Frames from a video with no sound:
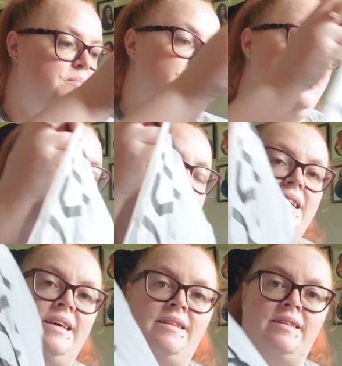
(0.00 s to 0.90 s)
bits
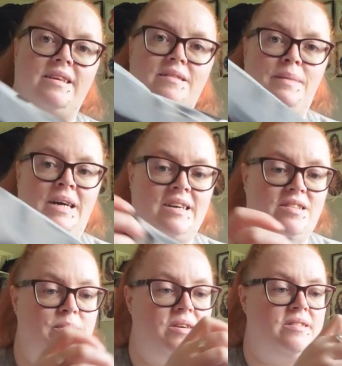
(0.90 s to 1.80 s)
in these
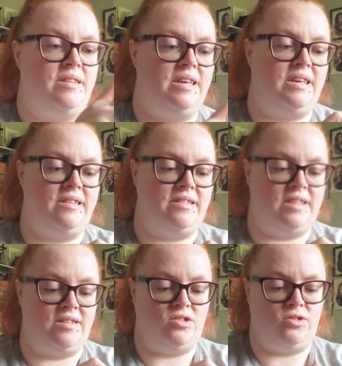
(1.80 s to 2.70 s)
bags because they're
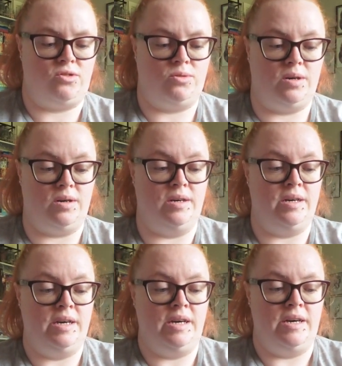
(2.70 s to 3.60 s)
easy to.
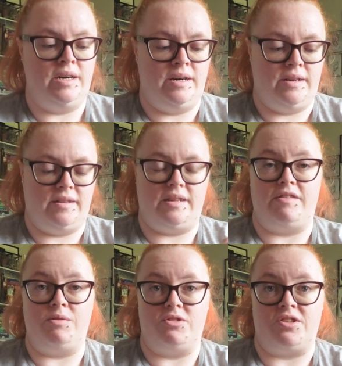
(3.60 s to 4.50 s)

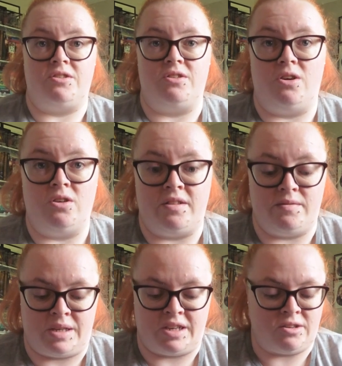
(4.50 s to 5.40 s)
If you want to go on holiday,
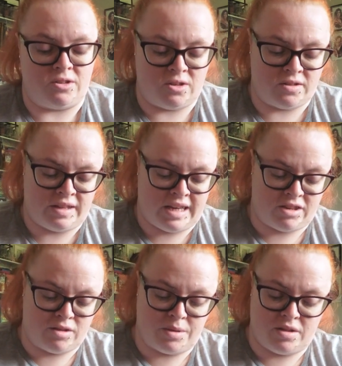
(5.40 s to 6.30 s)
when you go on holiday, you
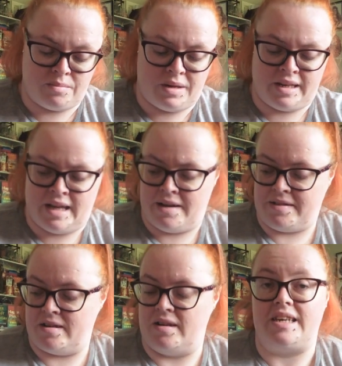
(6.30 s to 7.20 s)
can put them in there
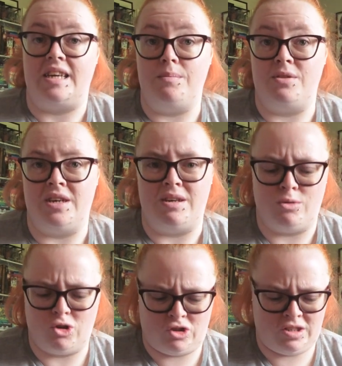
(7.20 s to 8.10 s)
to like keep dirty
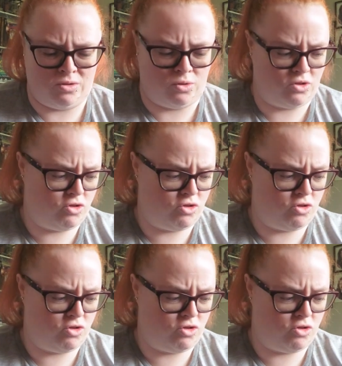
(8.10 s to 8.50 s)
washing or